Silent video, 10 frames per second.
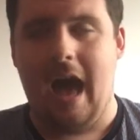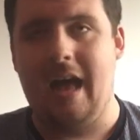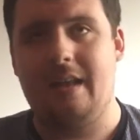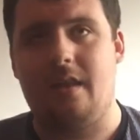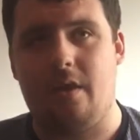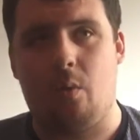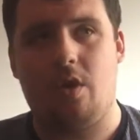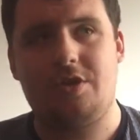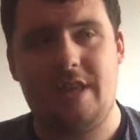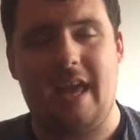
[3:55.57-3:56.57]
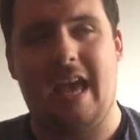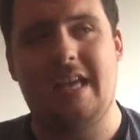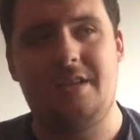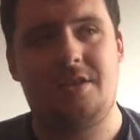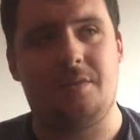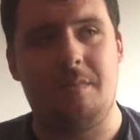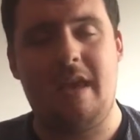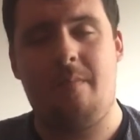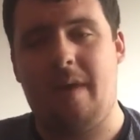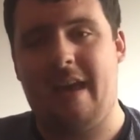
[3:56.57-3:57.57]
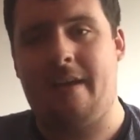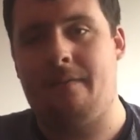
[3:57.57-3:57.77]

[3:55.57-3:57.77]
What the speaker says: And the worst thing is, me being